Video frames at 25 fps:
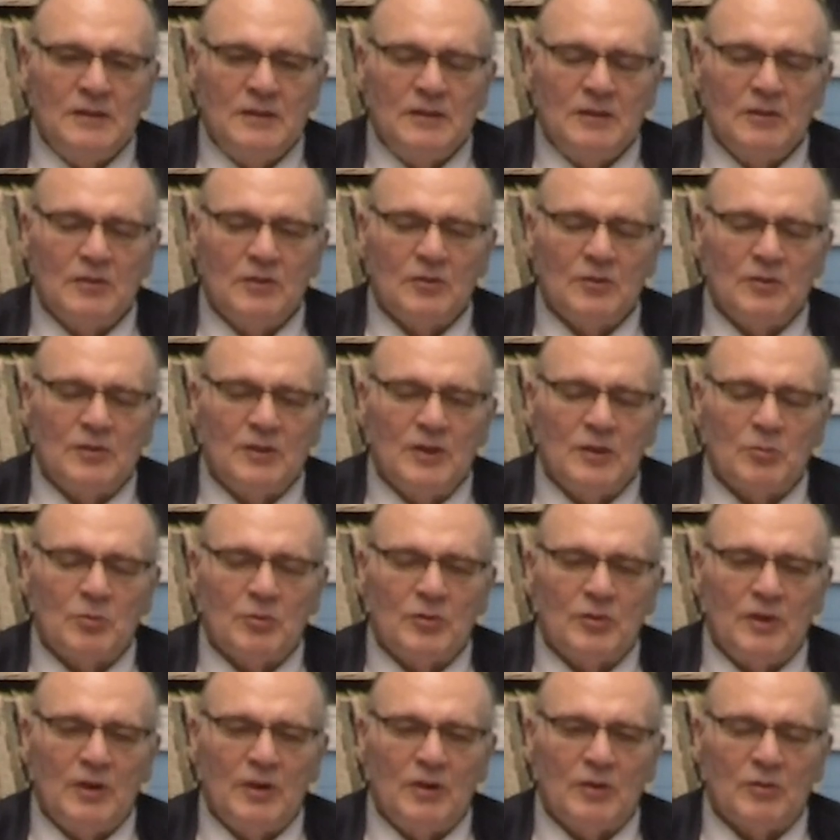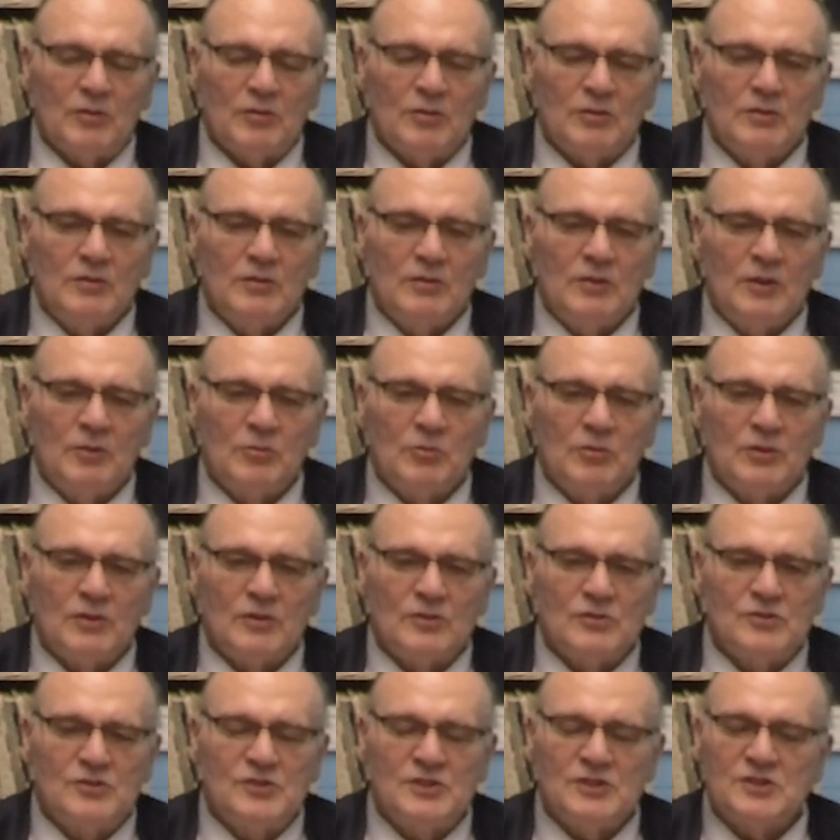they were there. They were
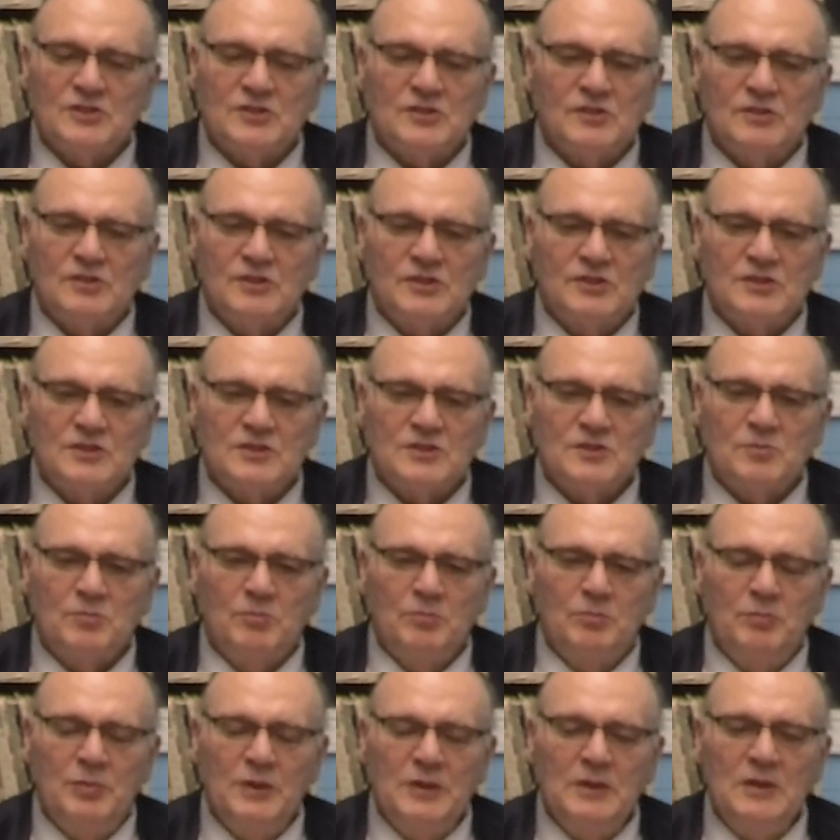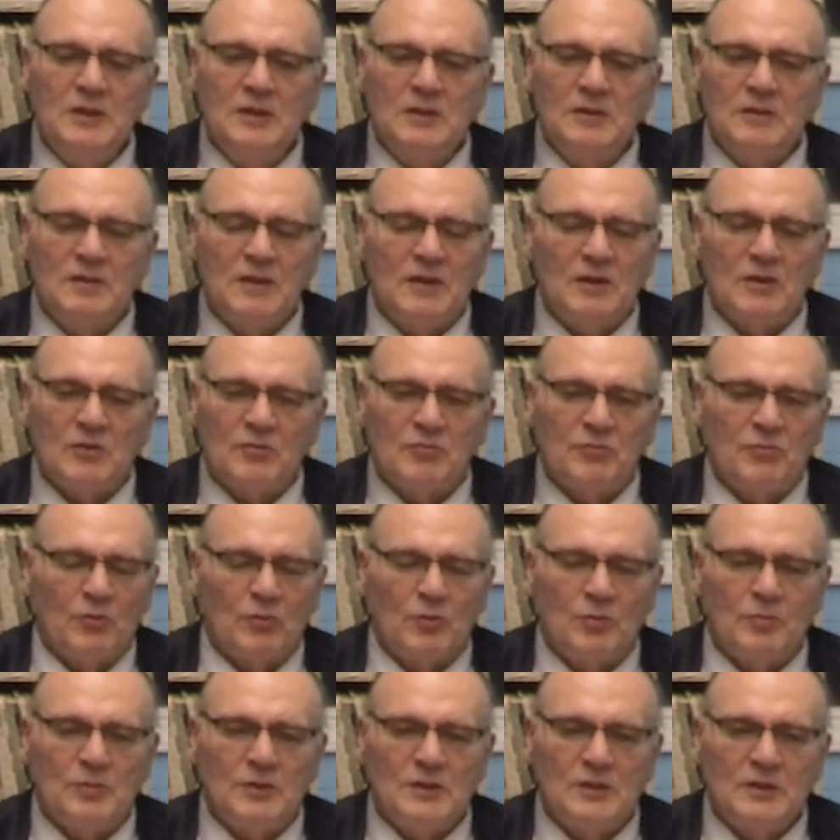there just being there
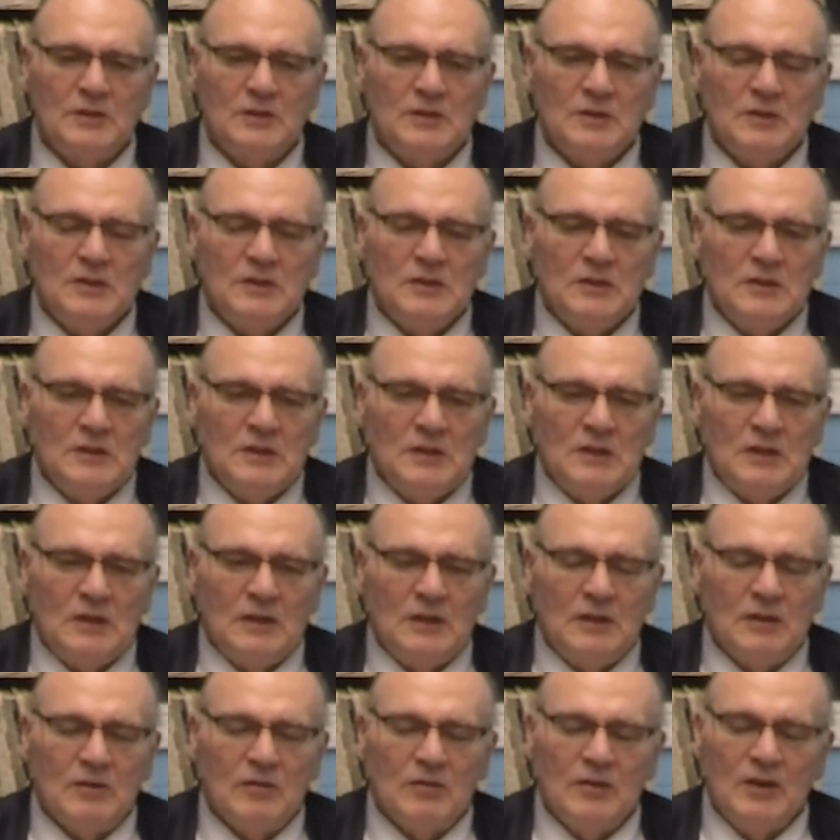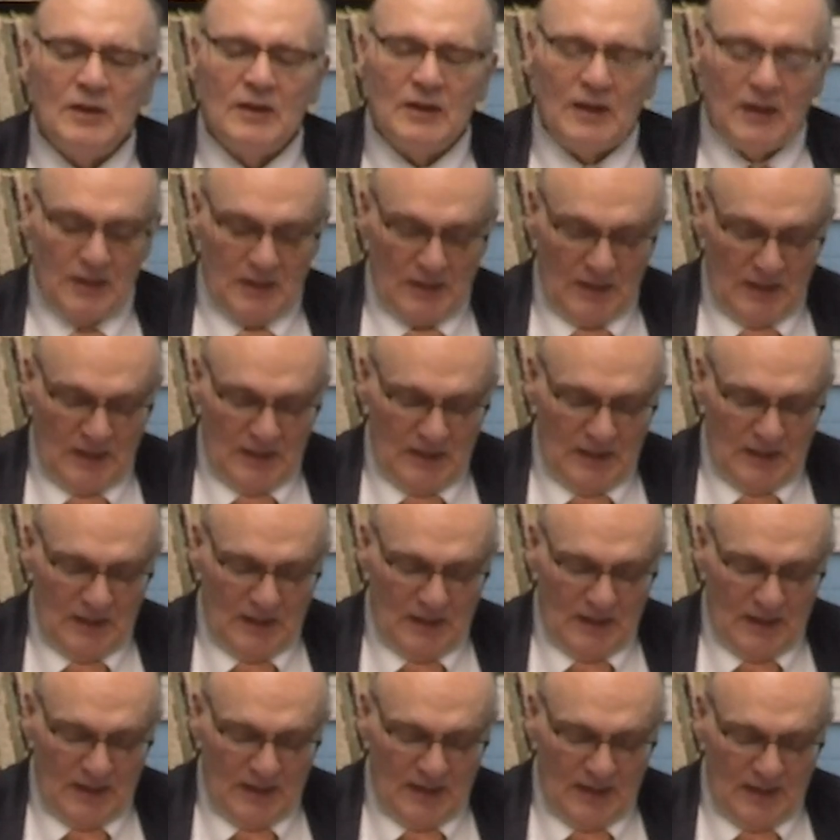for me. And I
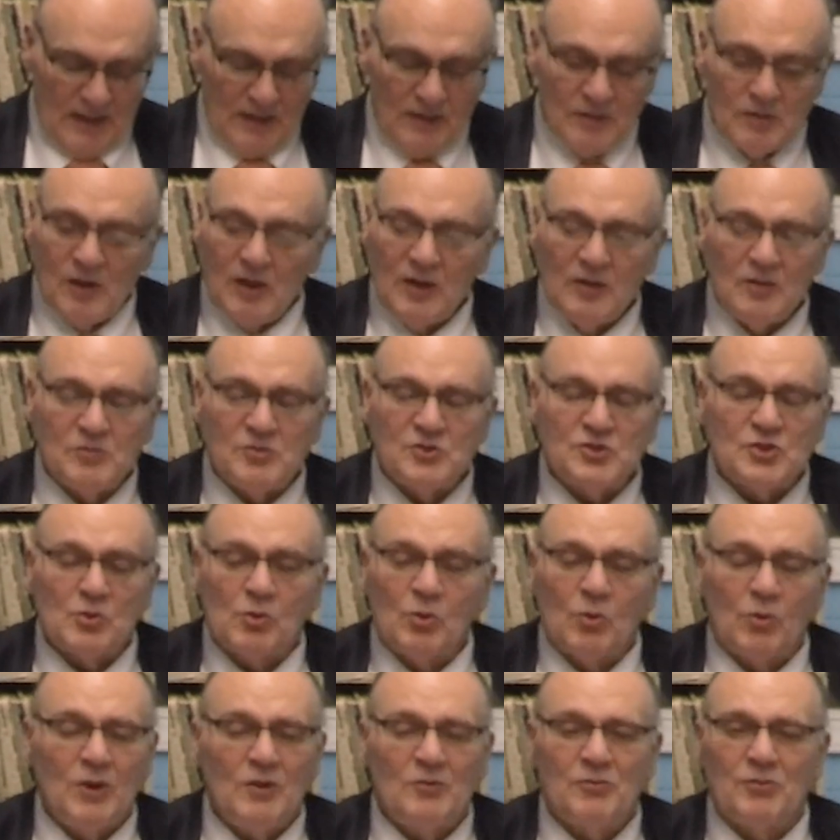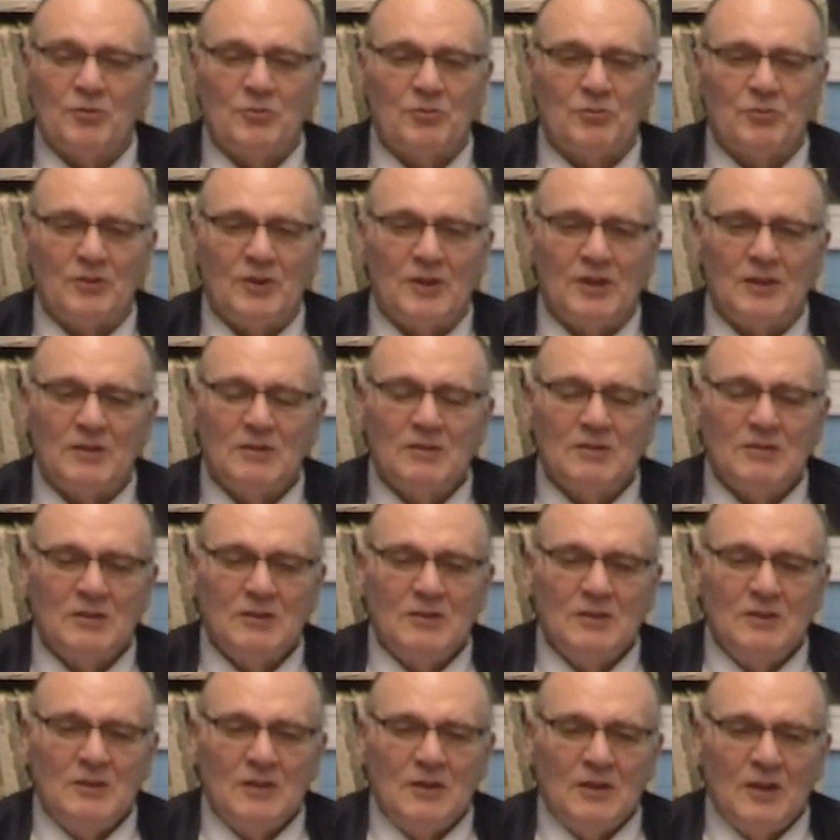am so grateful for that.
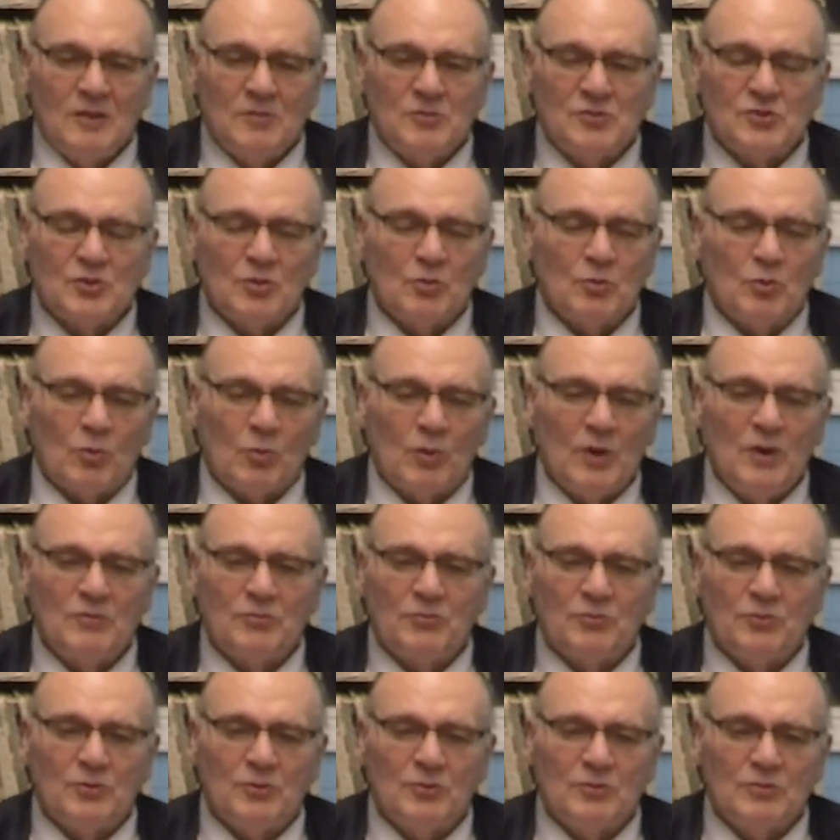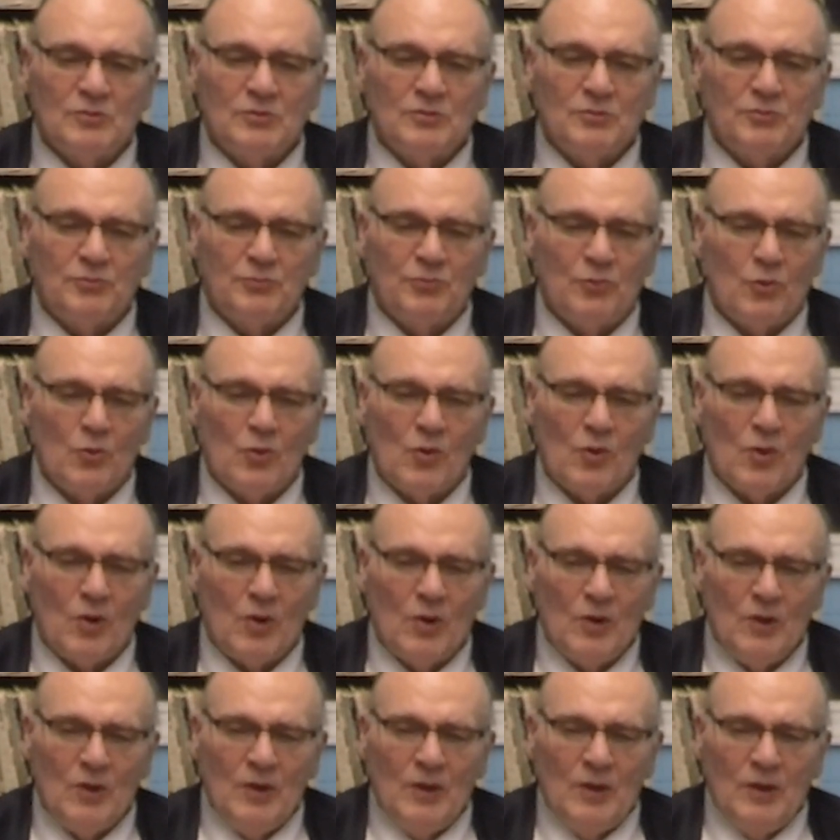I'm so grateful
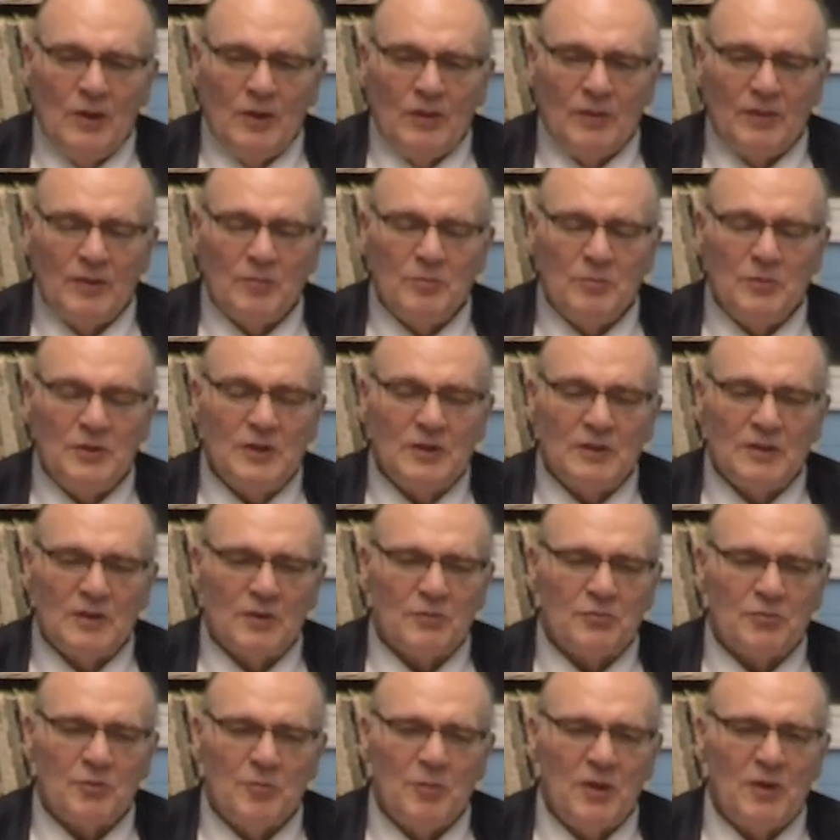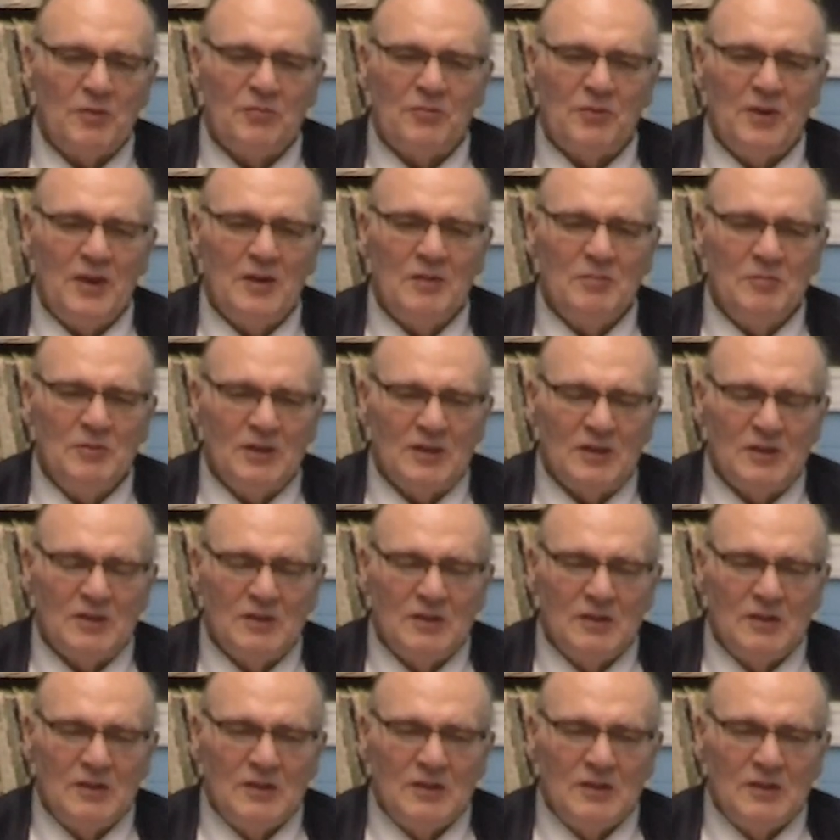for them being there for my family.